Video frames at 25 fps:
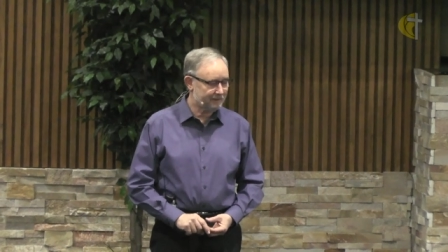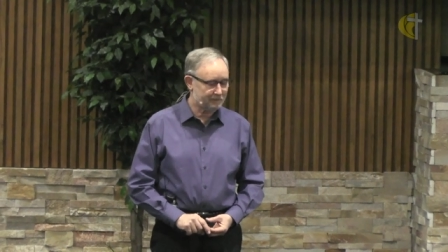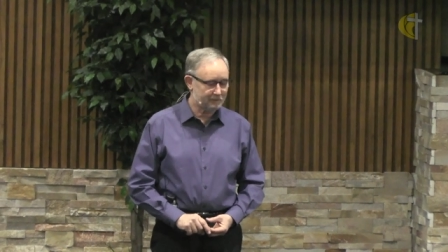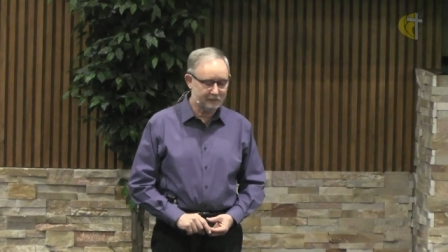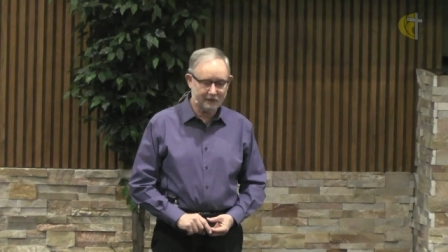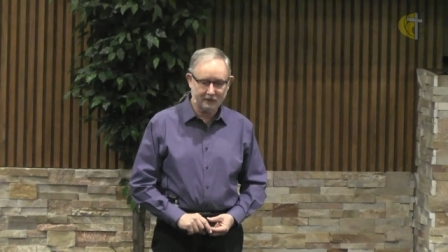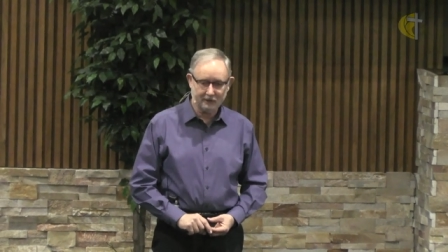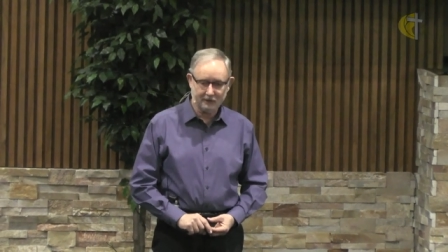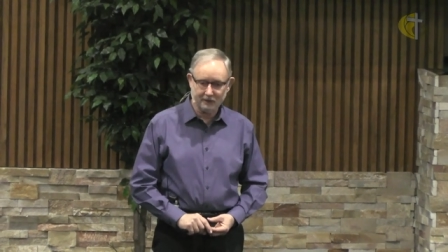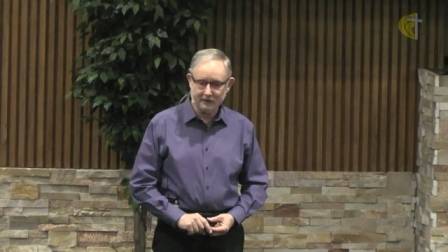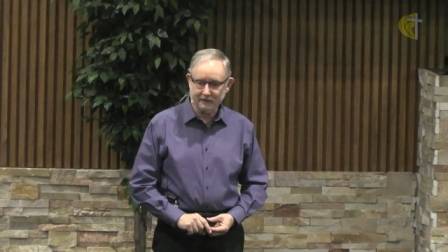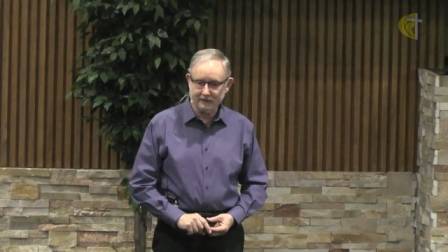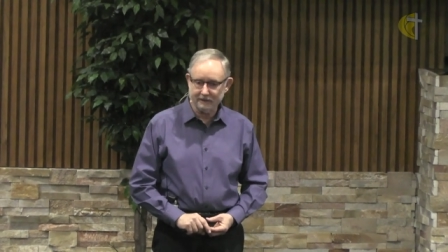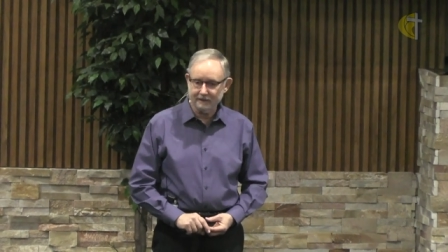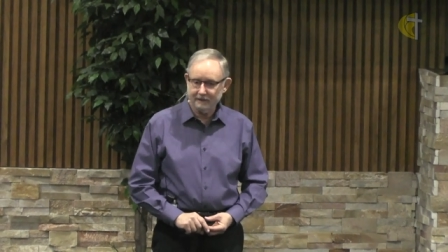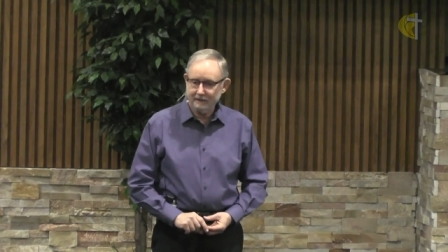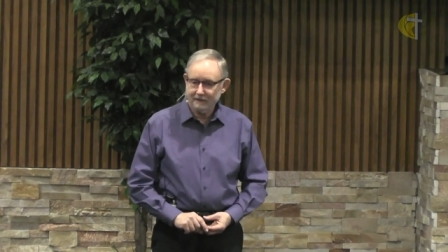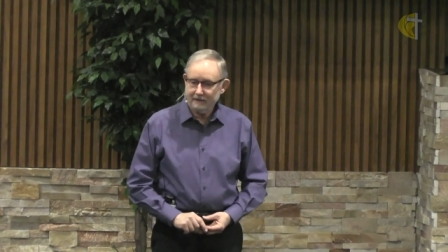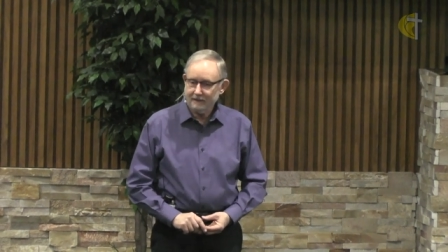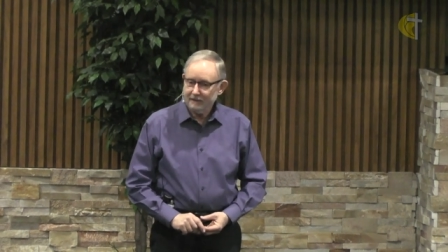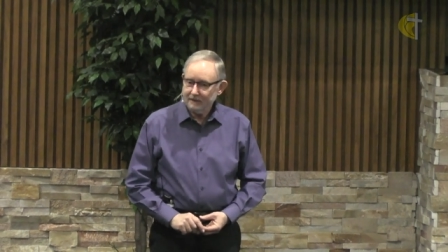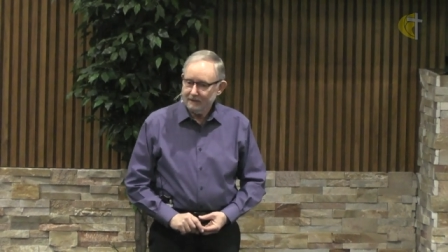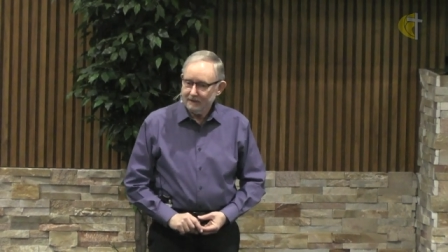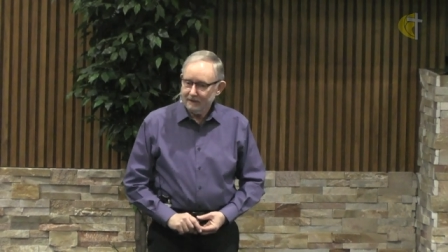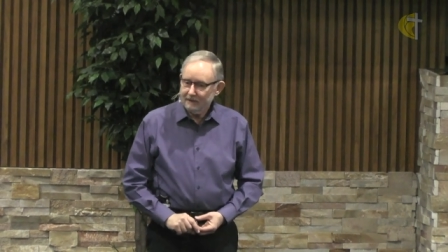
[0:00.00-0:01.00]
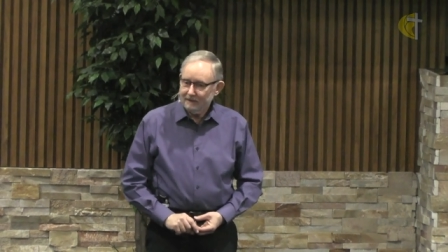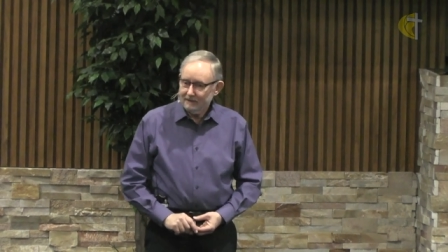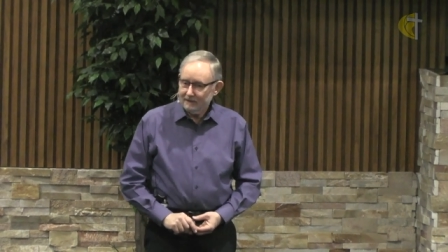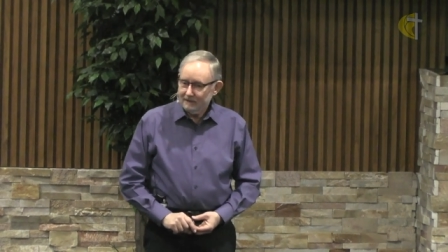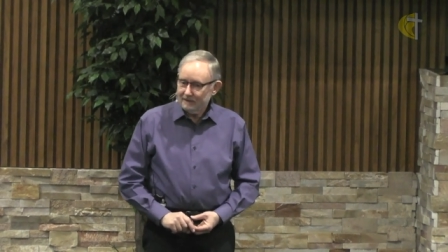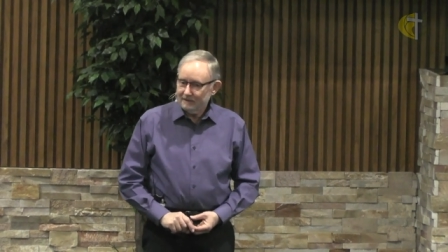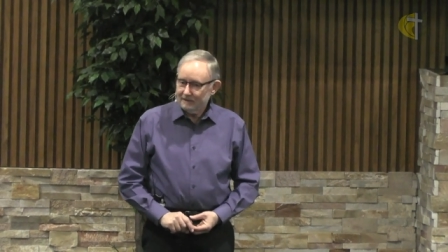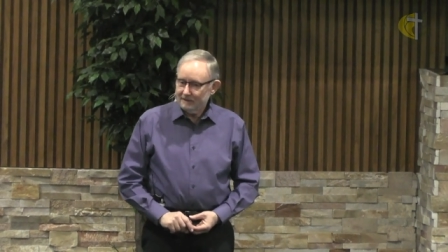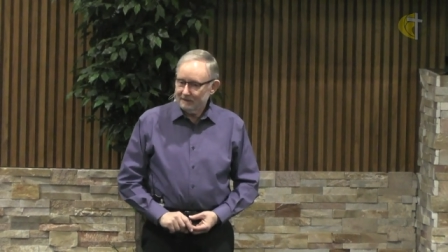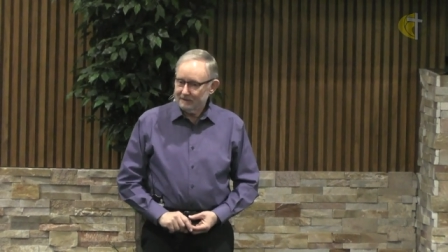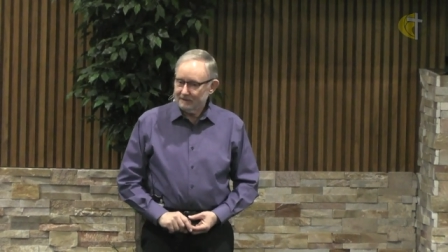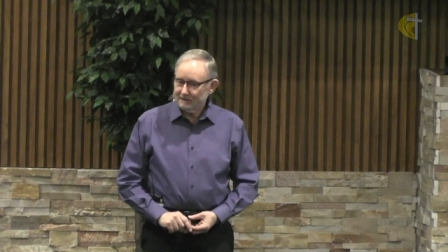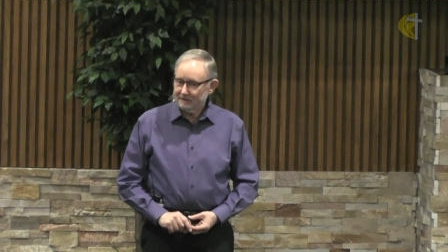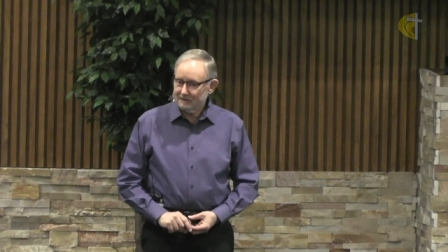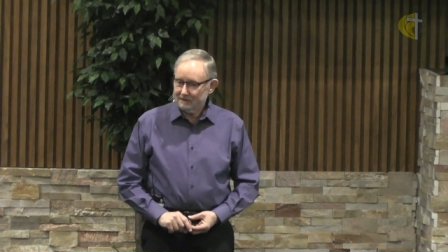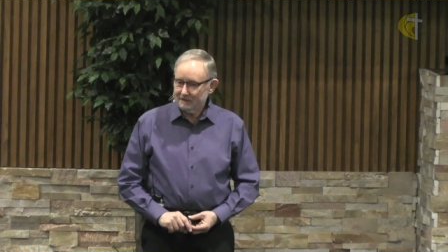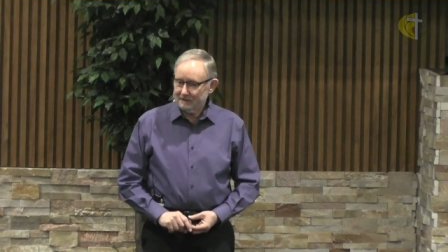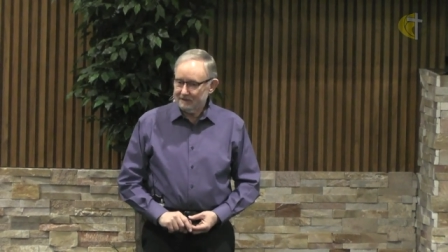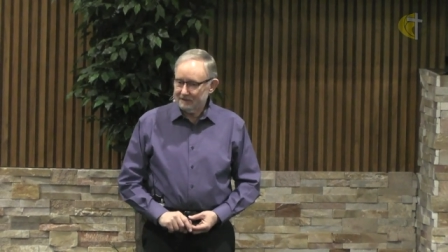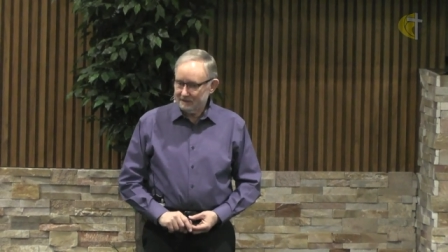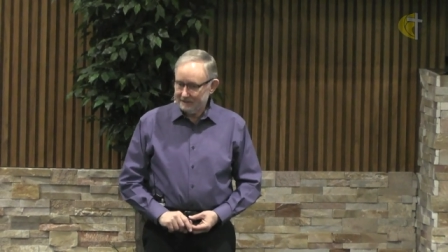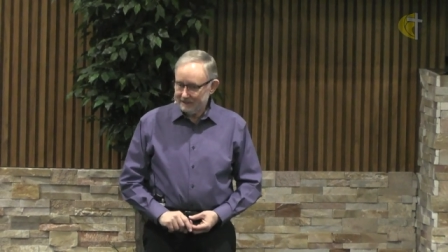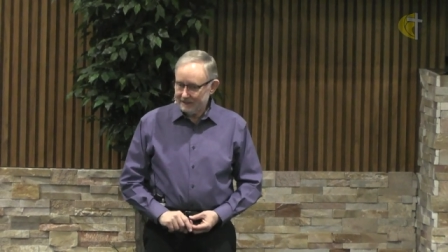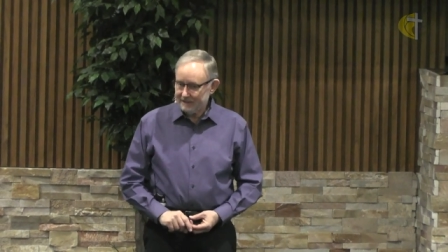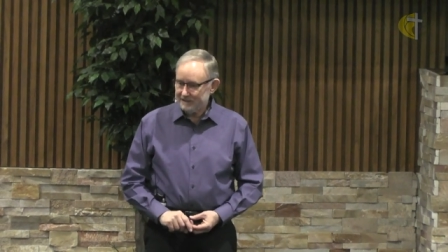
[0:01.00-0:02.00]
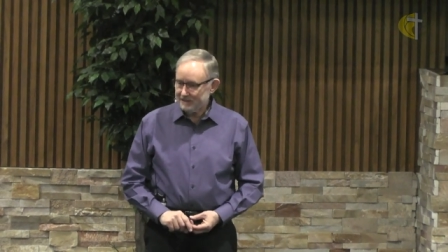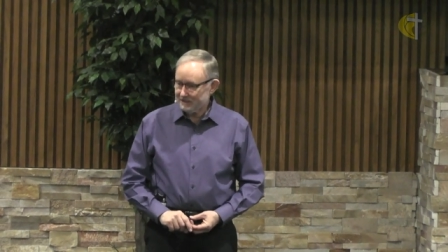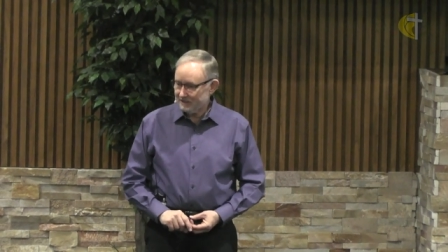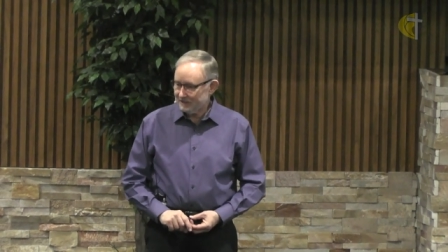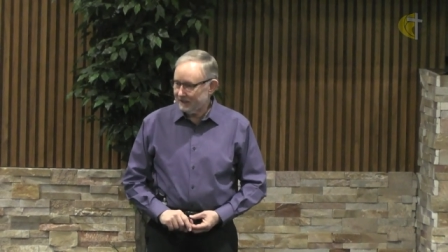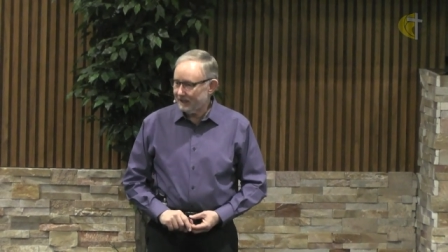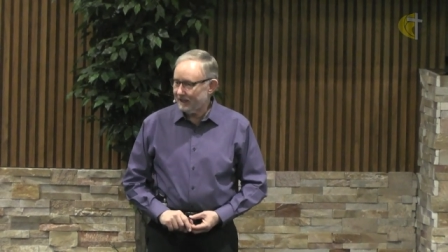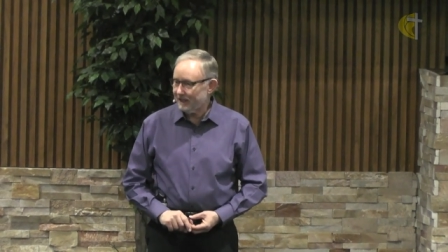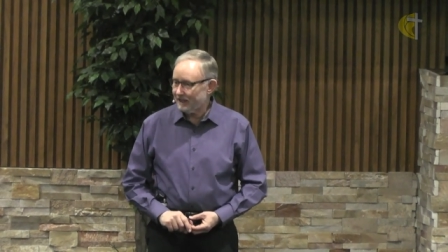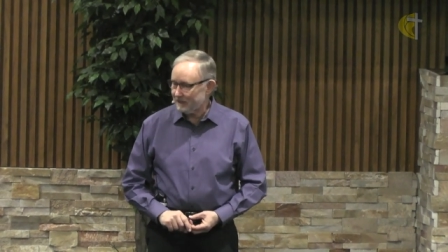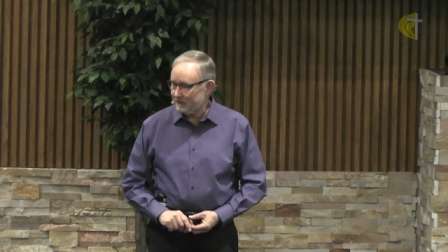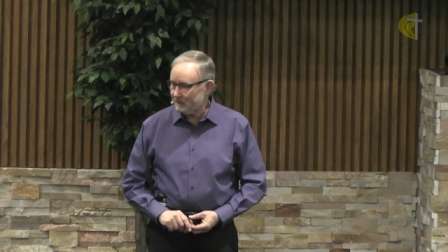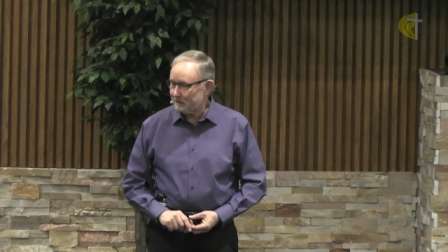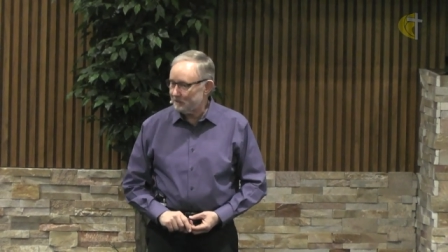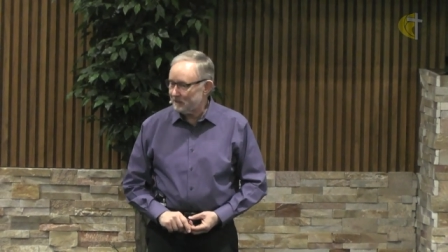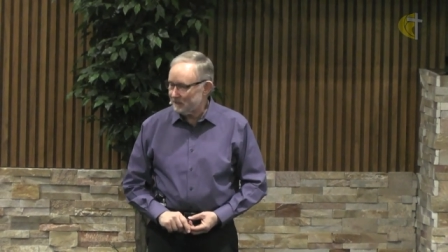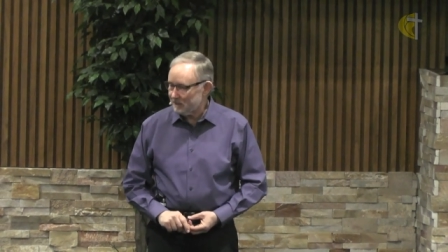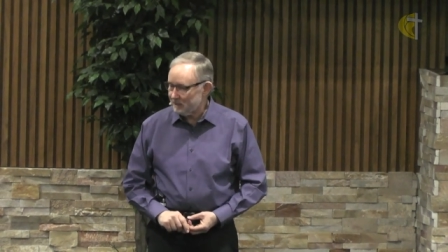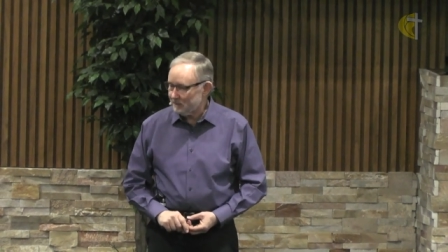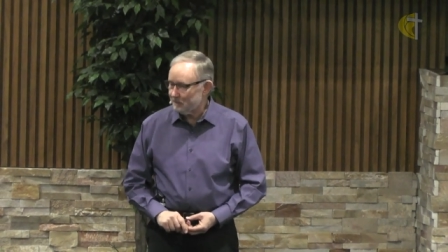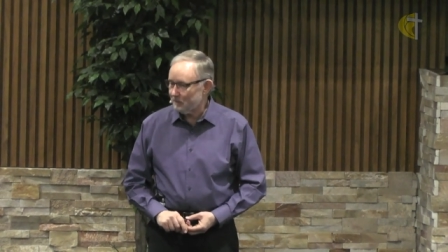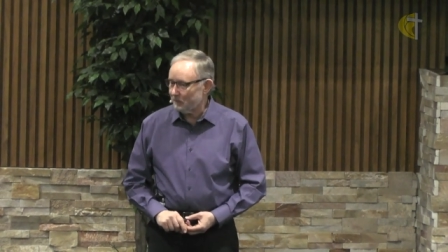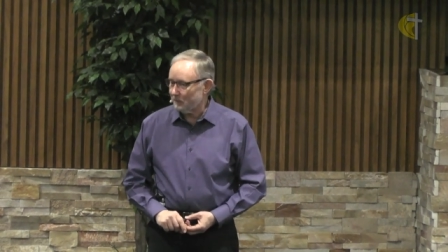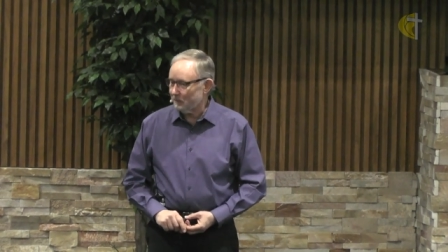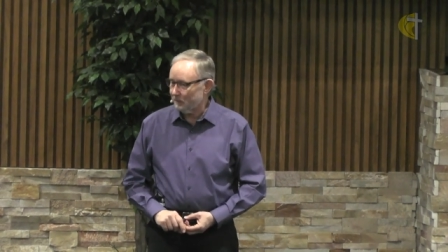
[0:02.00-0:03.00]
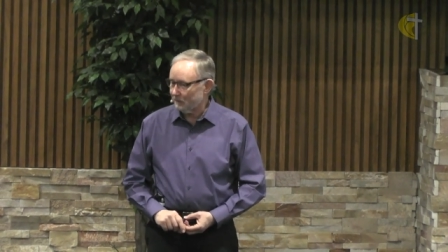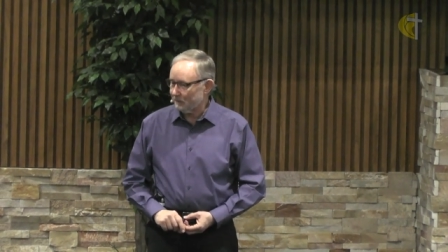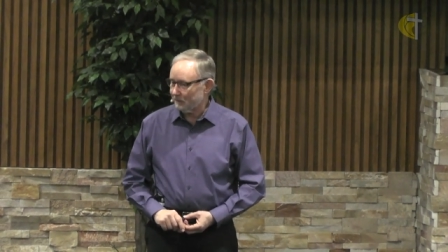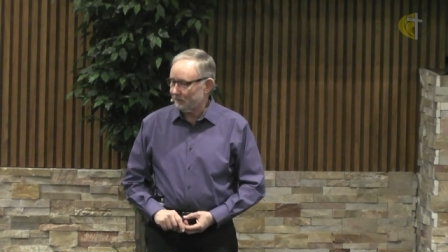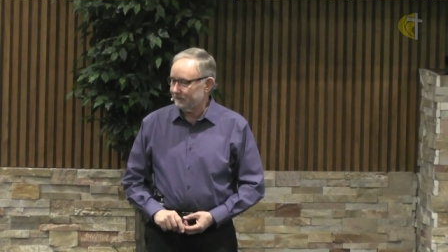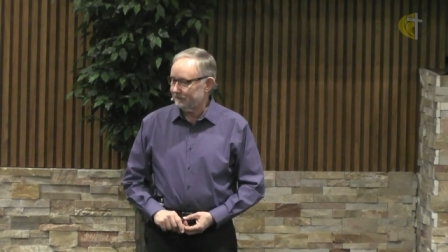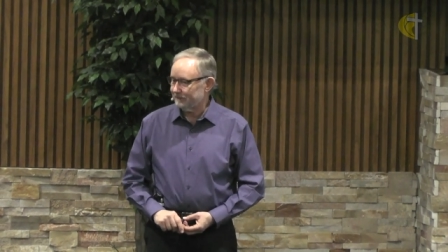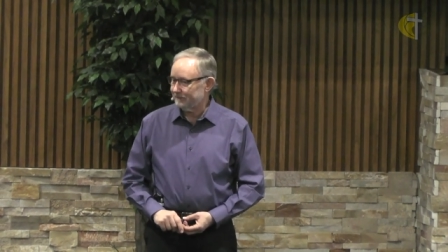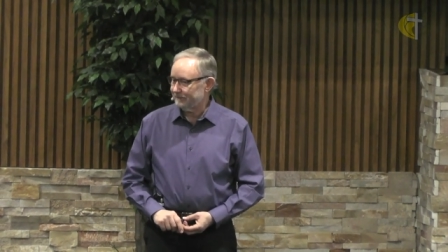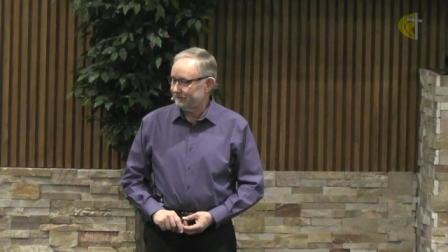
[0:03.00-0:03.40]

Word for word: million. That's a lot of people.